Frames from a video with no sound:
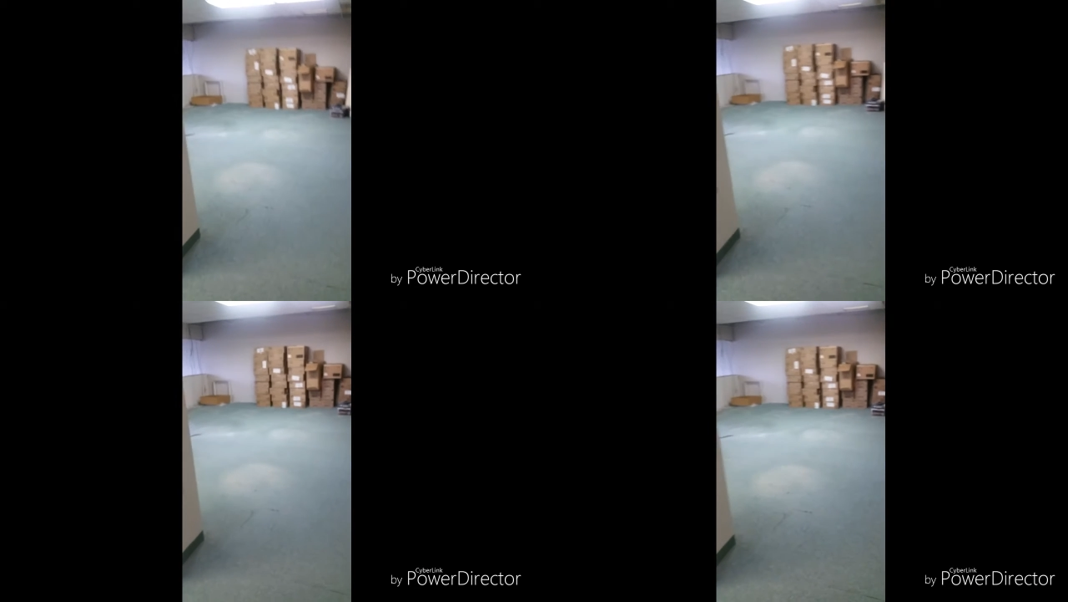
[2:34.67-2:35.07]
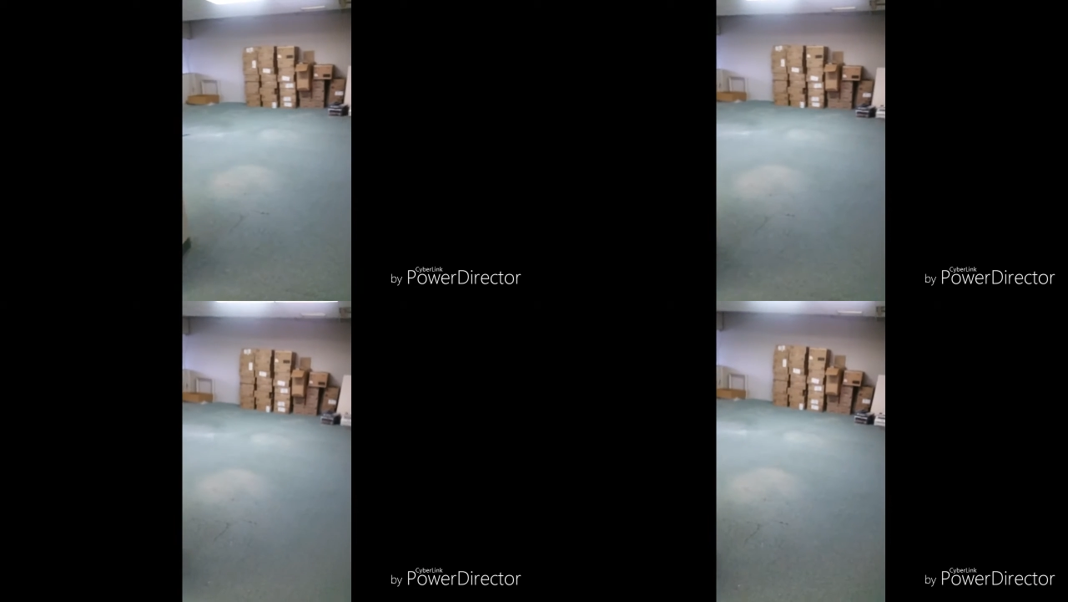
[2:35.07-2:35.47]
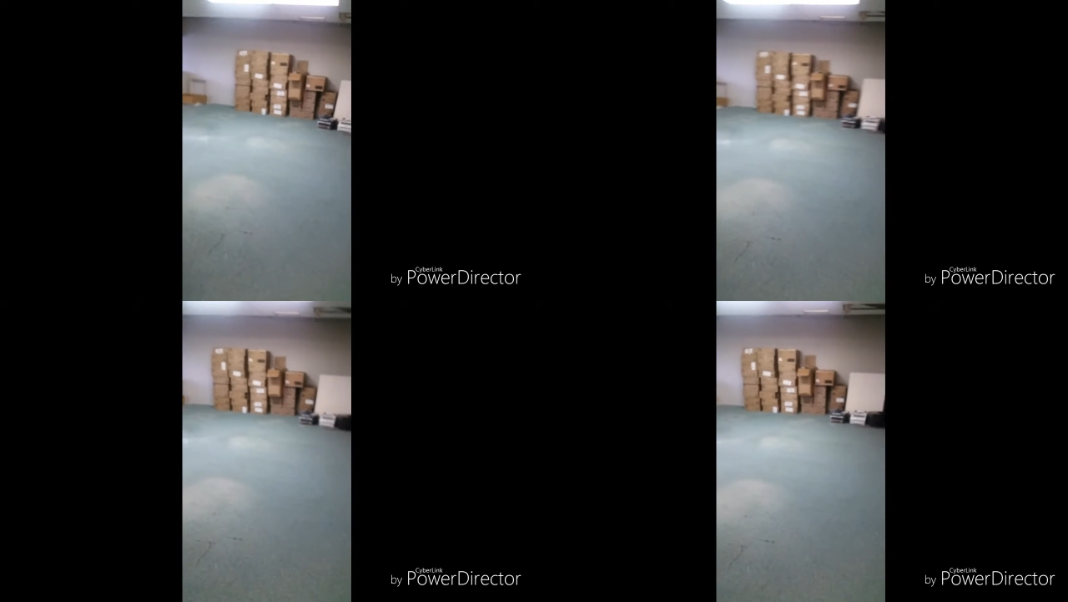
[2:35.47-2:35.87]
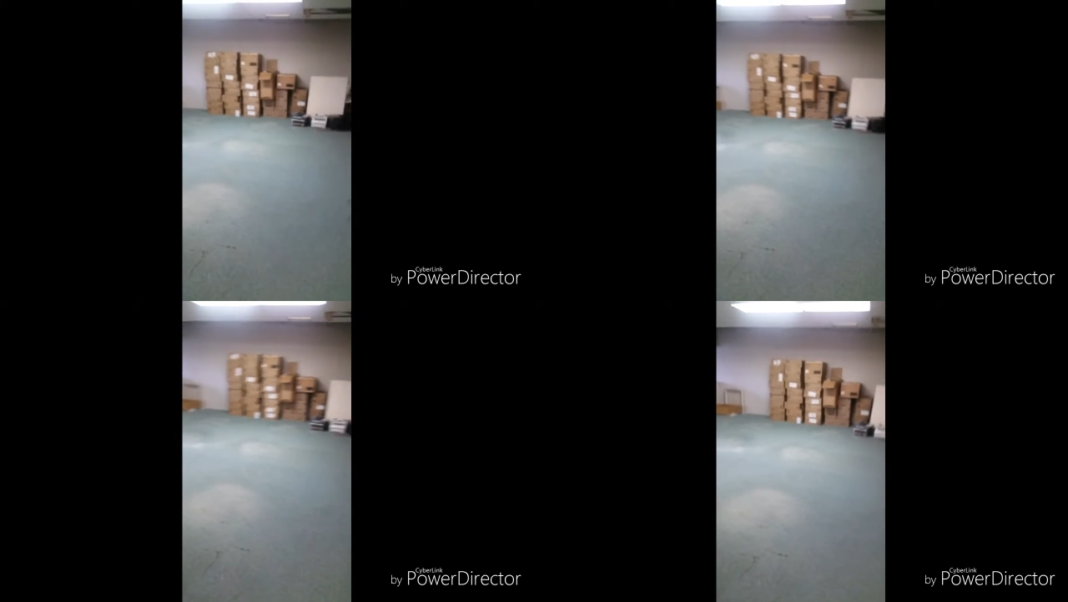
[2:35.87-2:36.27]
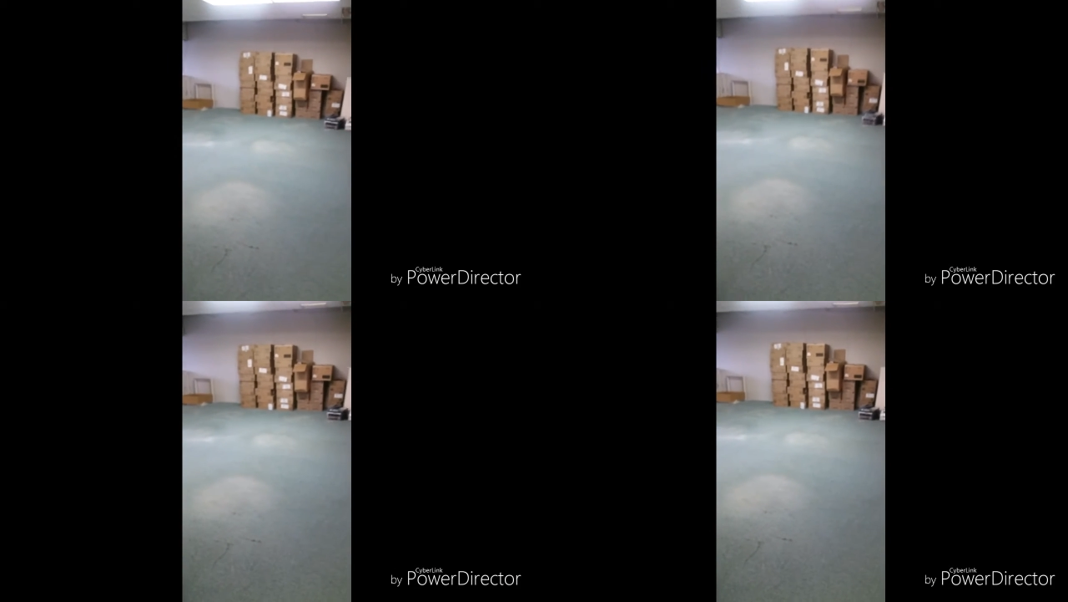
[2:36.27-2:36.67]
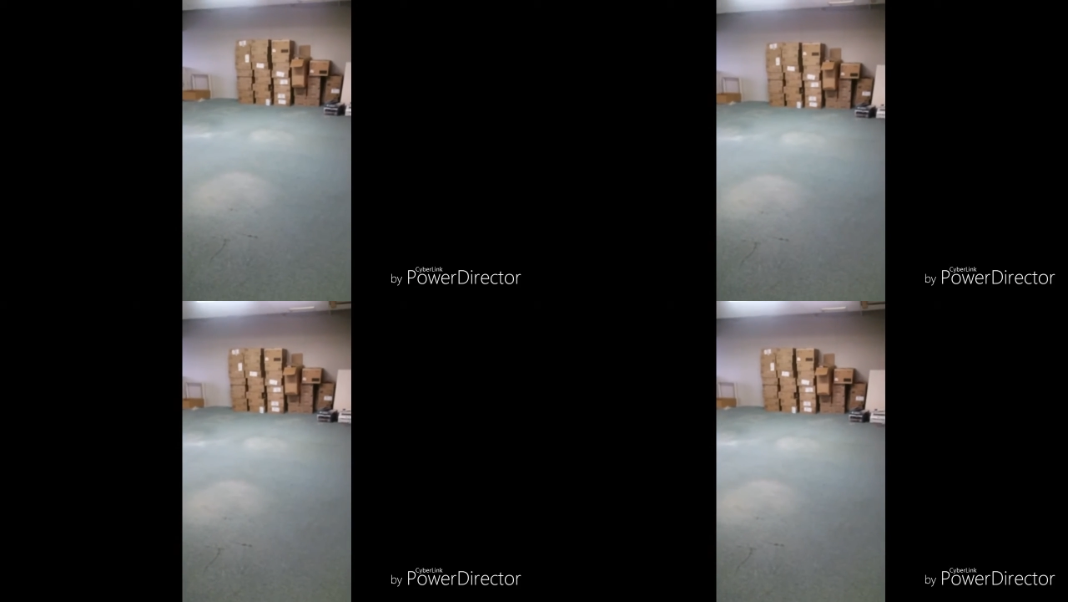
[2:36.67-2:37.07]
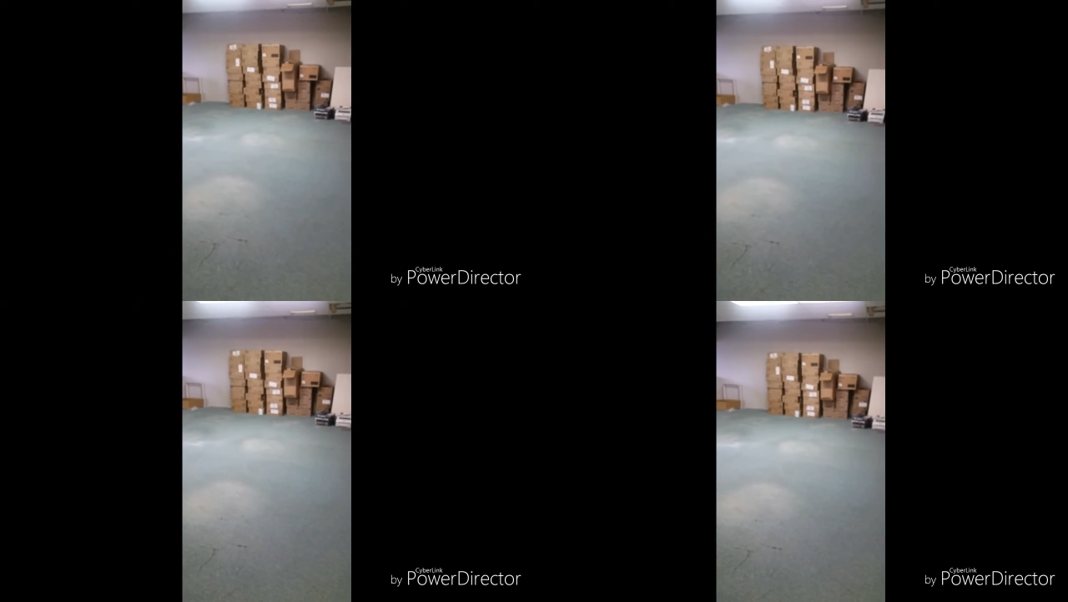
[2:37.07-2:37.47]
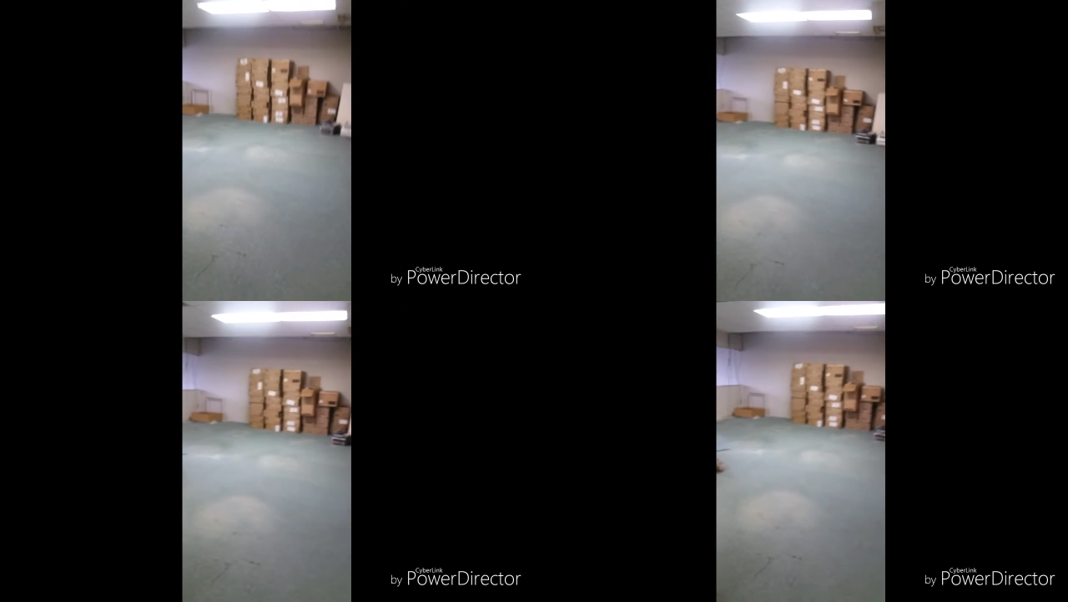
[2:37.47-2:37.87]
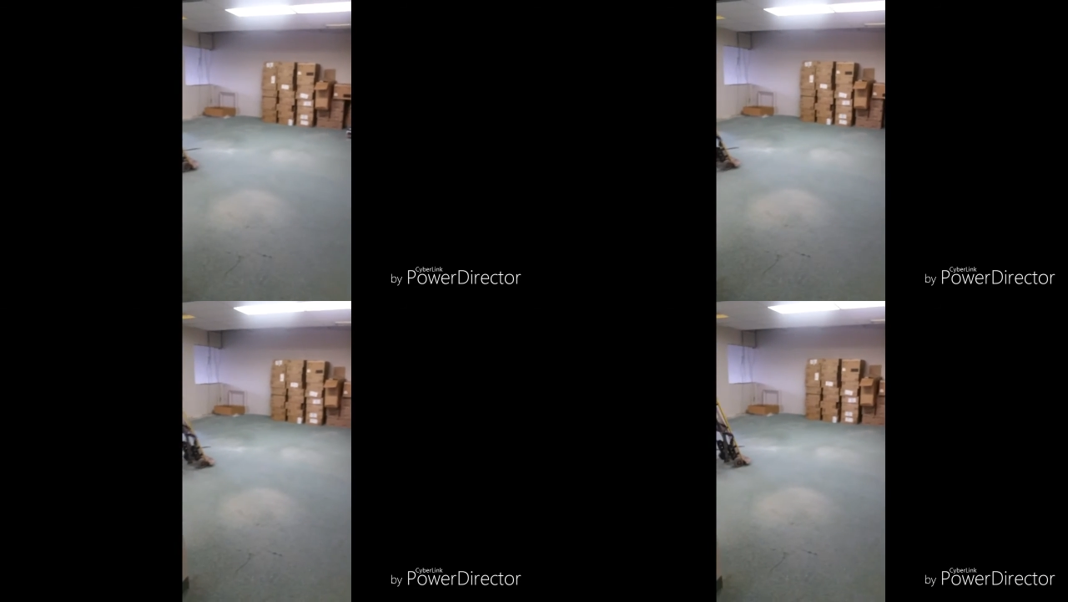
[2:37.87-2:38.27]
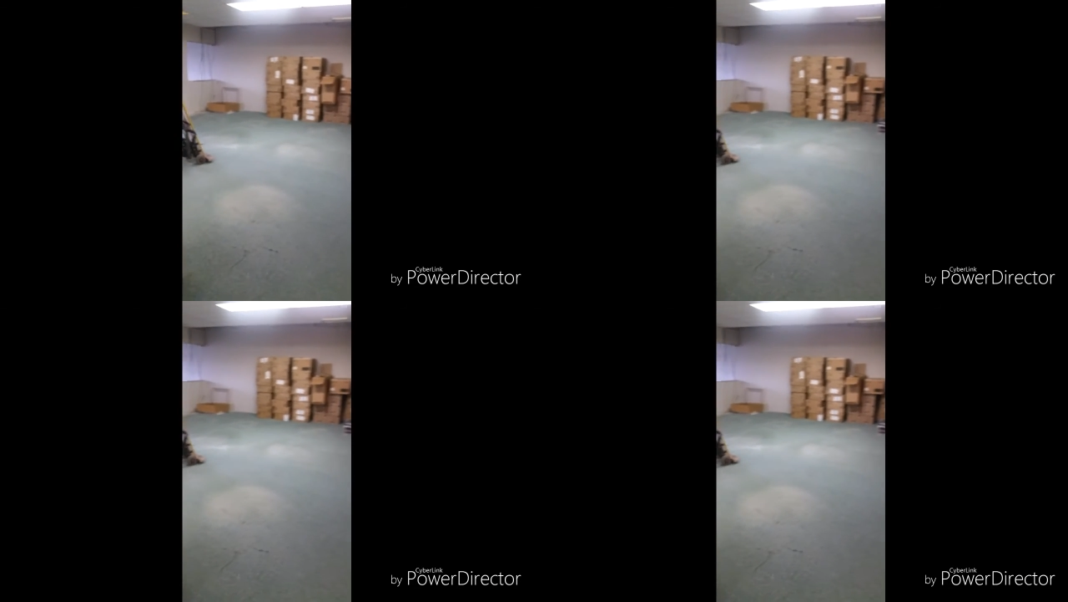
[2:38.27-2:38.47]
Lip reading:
No face is visible, so there are no lips to read.